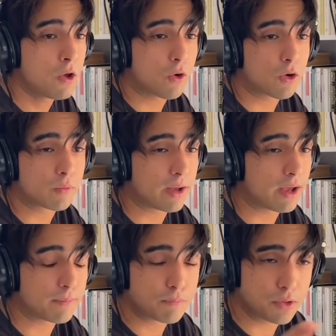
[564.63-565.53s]
or by
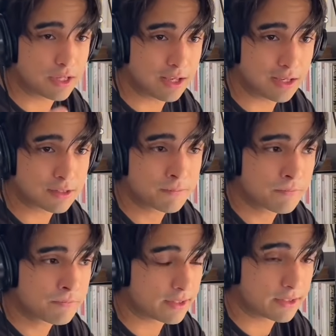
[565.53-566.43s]
putting it
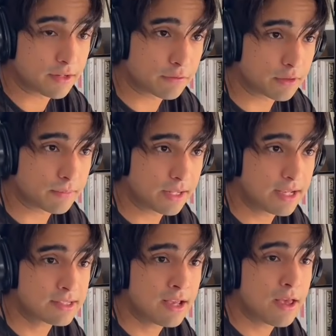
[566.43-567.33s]
at a different
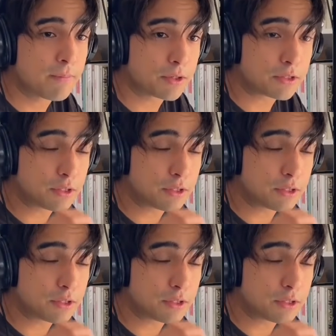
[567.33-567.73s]
place, but